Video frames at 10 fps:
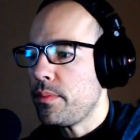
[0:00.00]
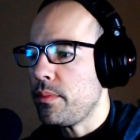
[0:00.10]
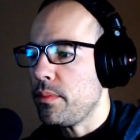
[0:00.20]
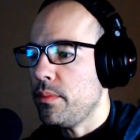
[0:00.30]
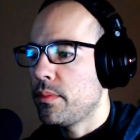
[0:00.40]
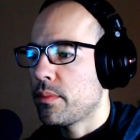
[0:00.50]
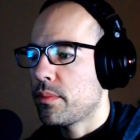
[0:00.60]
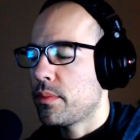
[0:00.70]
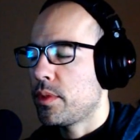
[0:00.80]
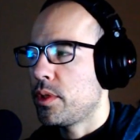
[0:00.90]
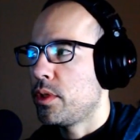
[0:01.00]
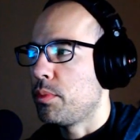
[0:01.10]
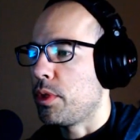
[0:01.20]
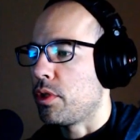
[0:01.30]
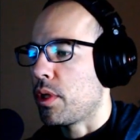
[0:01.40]
You mean you're not playing yet,
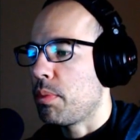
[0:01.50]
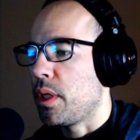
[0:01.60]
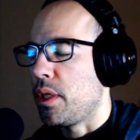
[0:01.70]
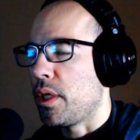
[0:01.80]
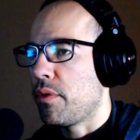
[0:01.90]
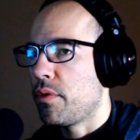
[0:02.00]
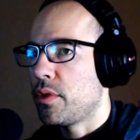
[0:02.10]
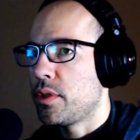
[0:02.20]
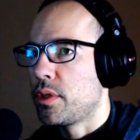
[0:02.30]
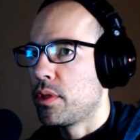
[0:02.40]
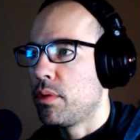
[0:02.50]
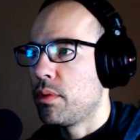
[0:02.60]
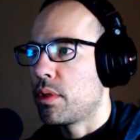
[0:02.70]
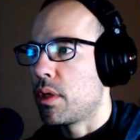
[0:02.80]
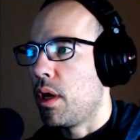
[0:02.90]
Francisco? Gosh.
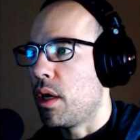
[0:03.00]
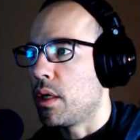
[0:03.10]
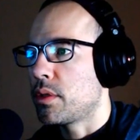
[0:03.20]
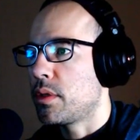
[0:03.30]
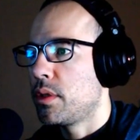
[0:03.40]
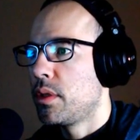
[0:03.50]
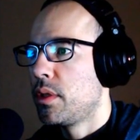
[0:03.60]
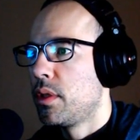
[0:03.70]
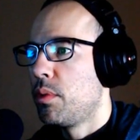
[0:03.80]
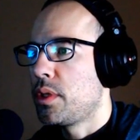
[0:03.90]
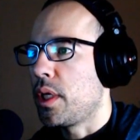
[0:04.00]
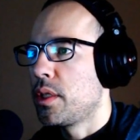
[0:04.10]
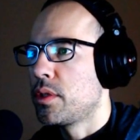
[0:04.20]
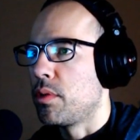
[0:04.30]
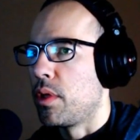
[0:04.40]
What's taking so long,
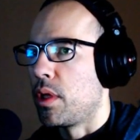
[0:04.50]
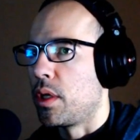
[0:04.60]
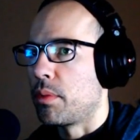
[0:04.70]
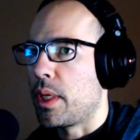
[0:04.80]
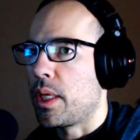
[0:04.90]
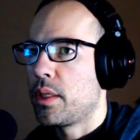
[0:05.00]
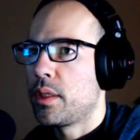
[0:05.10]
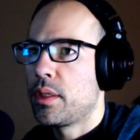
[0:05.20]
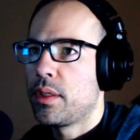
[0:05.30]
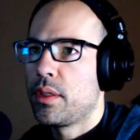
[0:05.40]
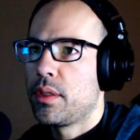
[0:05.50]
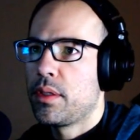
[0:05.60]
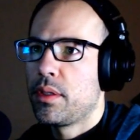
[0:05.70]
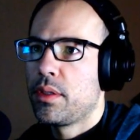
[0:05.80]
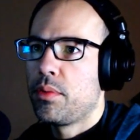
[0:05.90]
man? Why aren't you
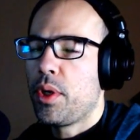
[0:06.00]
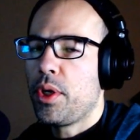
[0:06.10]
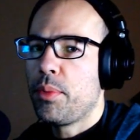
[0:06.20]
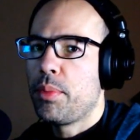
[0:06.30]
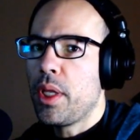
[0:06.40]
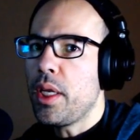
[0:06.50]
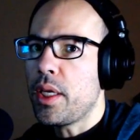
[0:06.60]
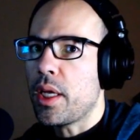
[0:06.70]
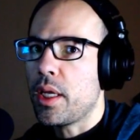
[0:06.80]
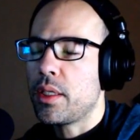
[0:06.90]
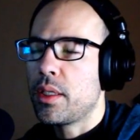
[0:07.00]
playing yet? Play.